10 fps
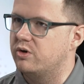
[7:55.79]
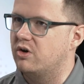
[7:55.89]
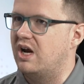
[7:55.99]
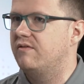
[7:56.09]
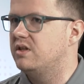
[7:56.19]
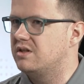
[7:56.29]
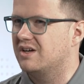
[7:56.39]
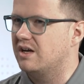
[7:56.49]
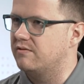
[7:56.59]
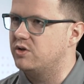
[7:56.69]
you're having to
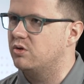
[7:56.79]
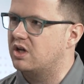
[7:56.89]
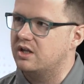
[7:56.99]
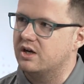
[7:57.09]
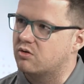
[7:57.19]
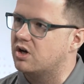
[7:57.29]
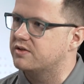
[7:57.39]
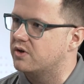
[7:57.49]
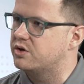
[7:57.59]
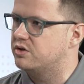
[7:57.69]
kind of do a lot of that
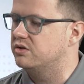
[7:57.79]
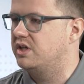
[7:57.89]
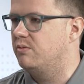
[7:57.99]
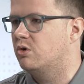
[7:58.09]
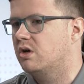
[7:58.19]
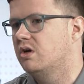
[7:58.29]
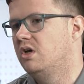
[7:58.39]
cross-functional teamwork.